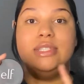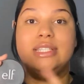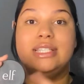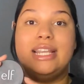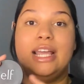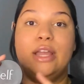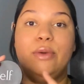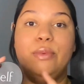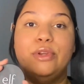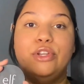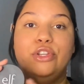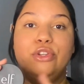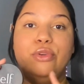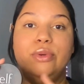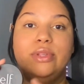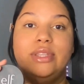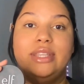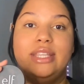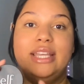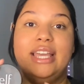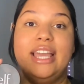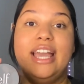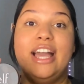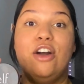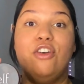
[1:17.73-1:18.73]
Today we're doing
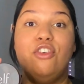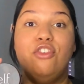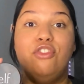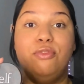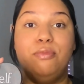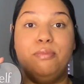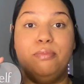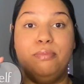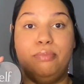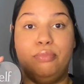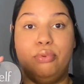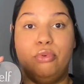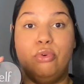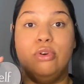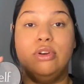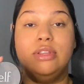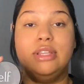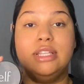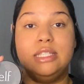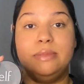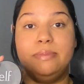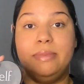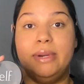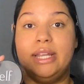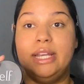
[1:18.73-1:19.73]
the e.l.f.
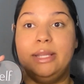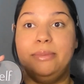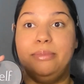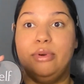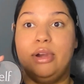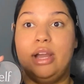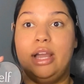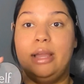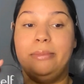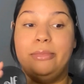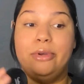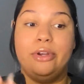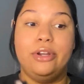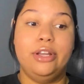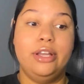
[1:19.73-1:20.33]
Poreless Putty Primer.